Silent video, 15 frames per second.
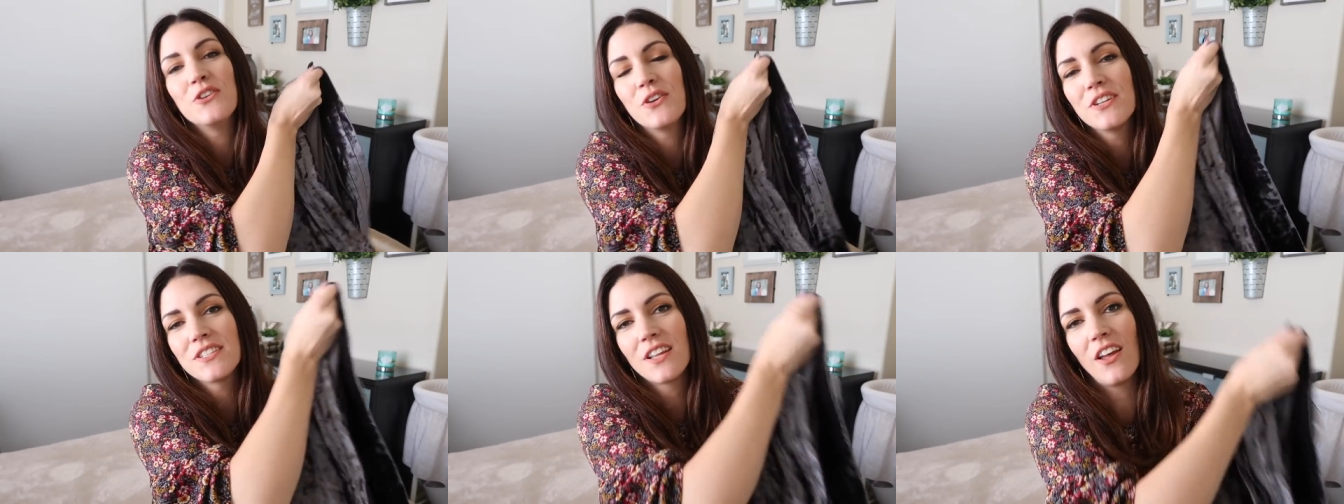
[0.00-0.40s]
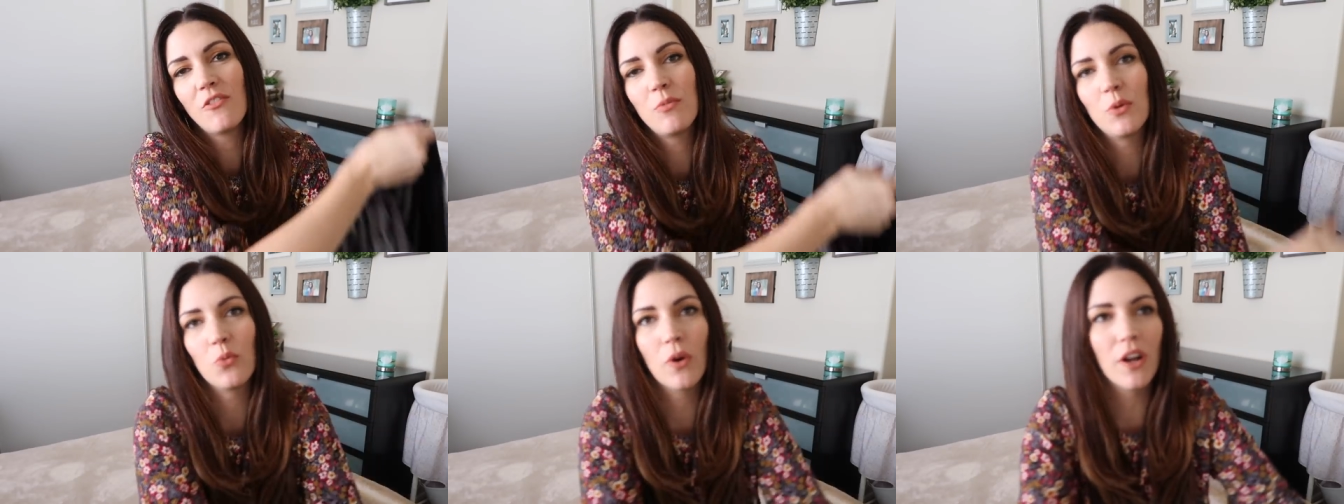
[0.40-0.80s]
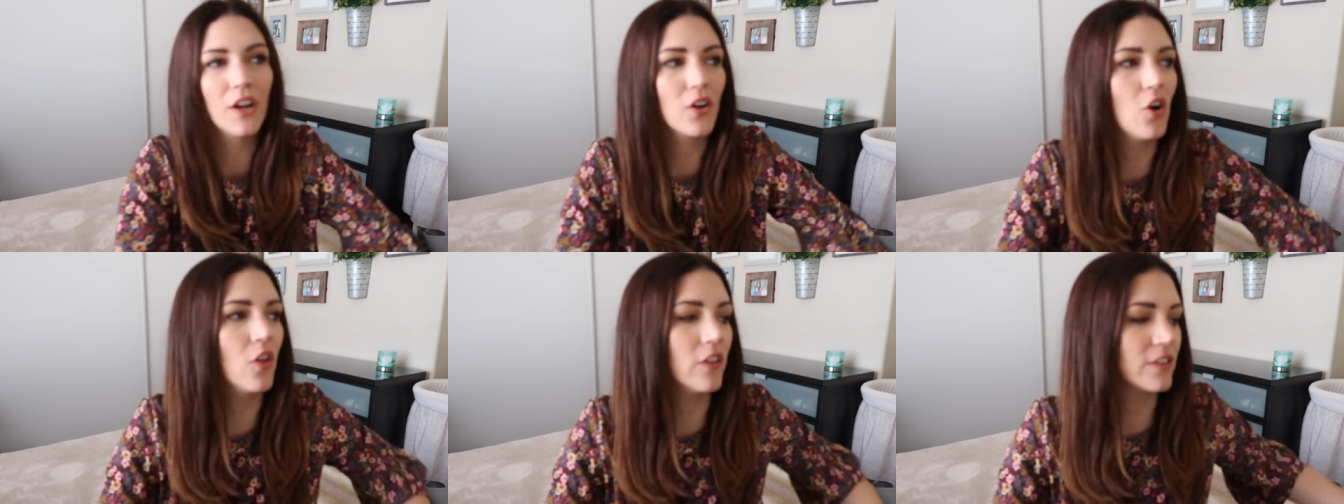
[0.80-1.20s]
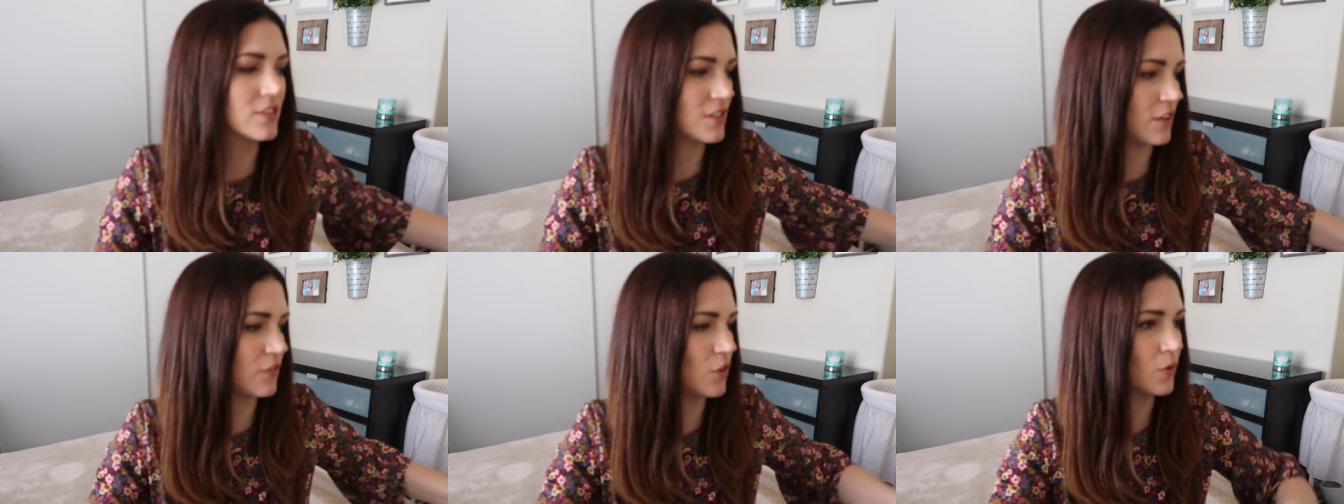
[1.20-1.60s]
You can tell I've been wearing all
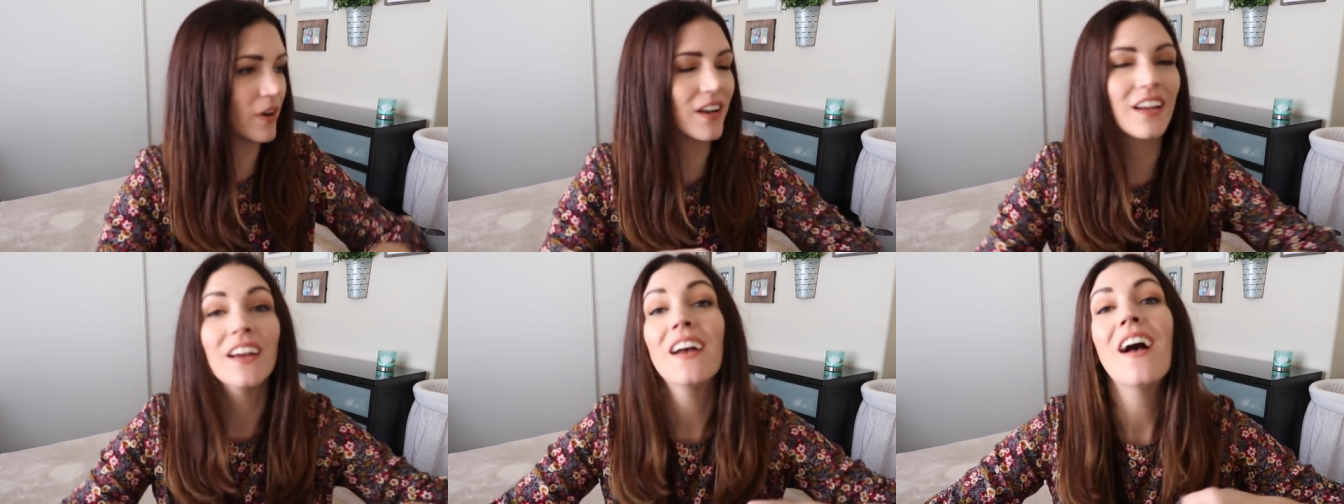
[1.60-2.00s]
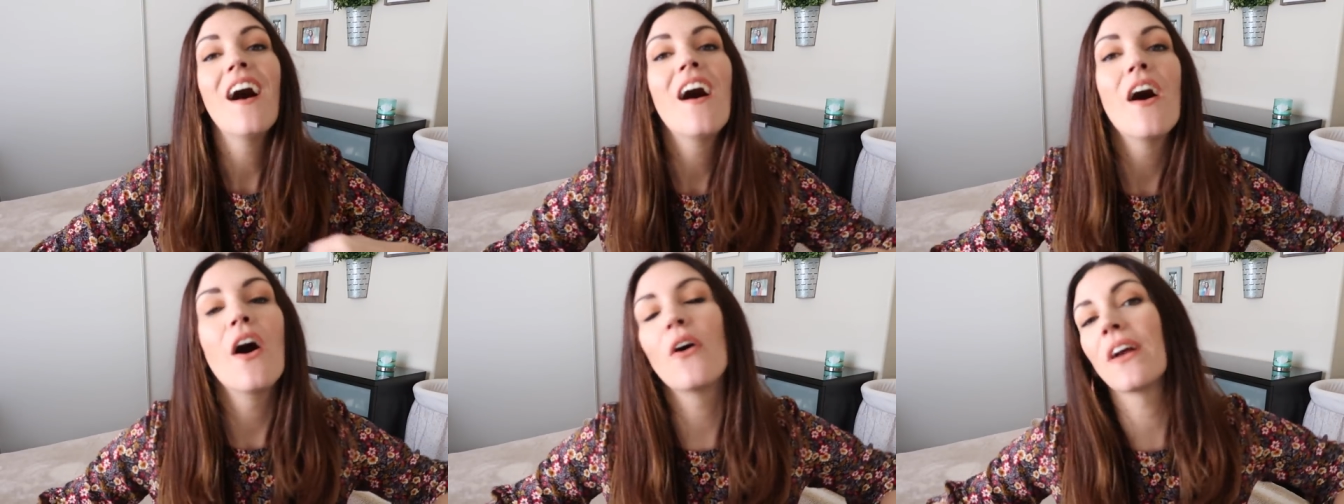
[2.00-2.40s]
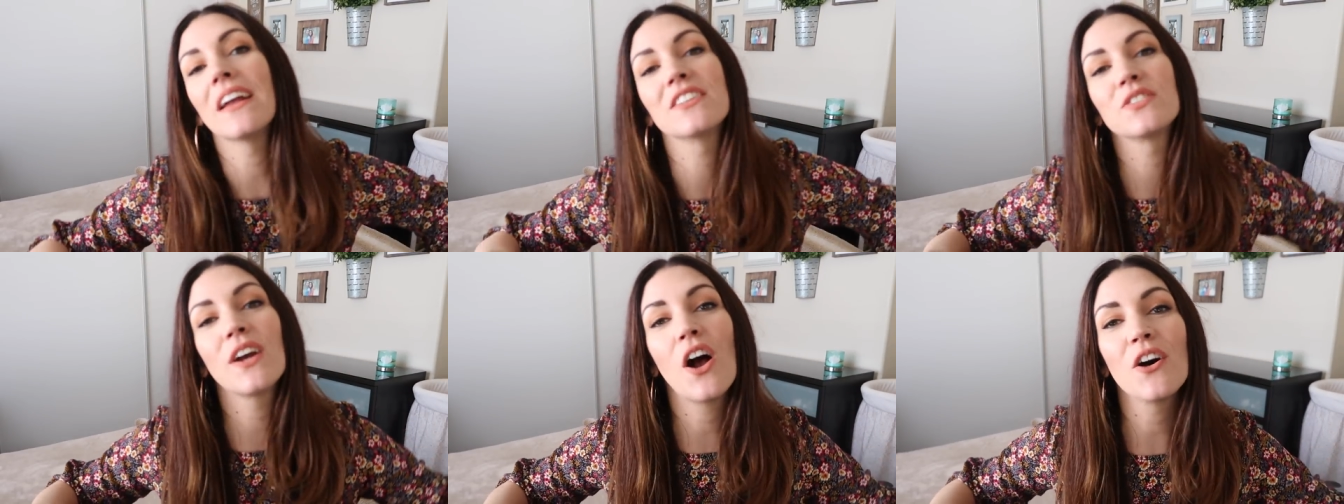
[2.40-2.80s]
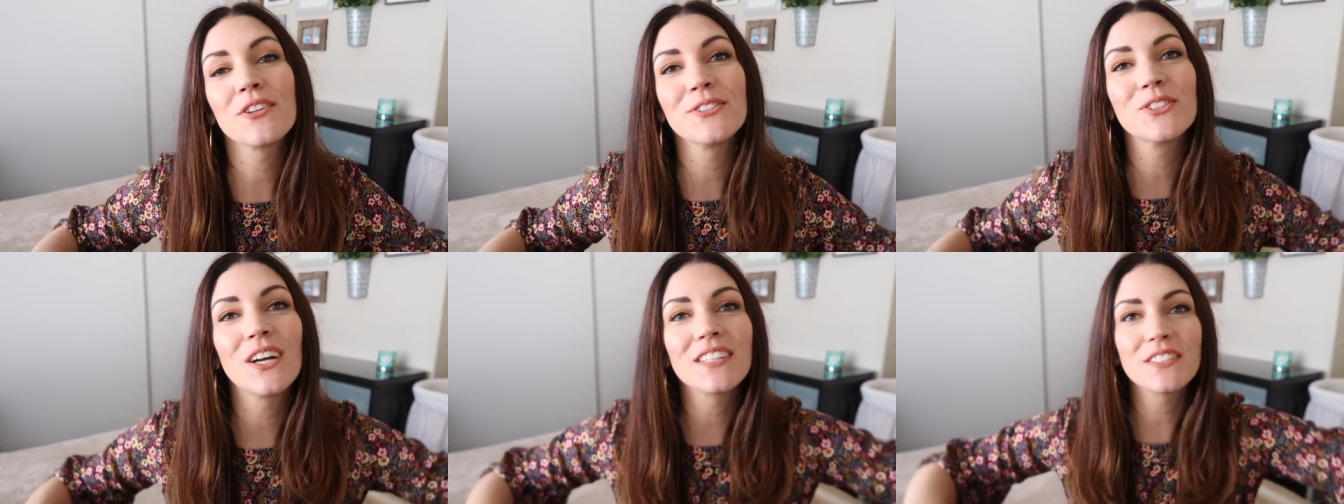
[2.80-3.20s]
this stuff already. Okay, so I
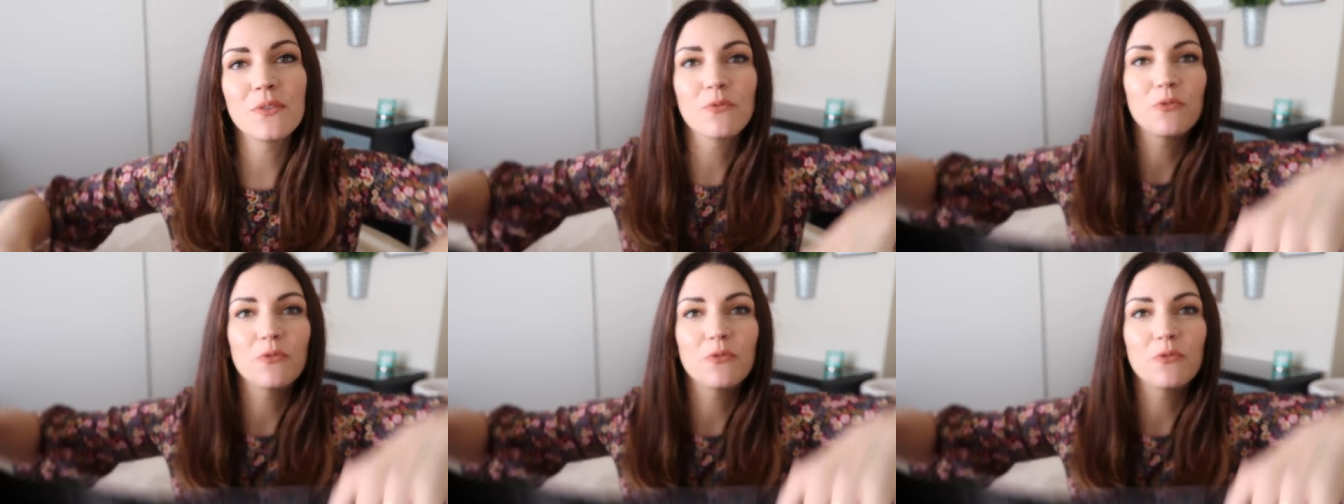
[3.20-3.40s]
also got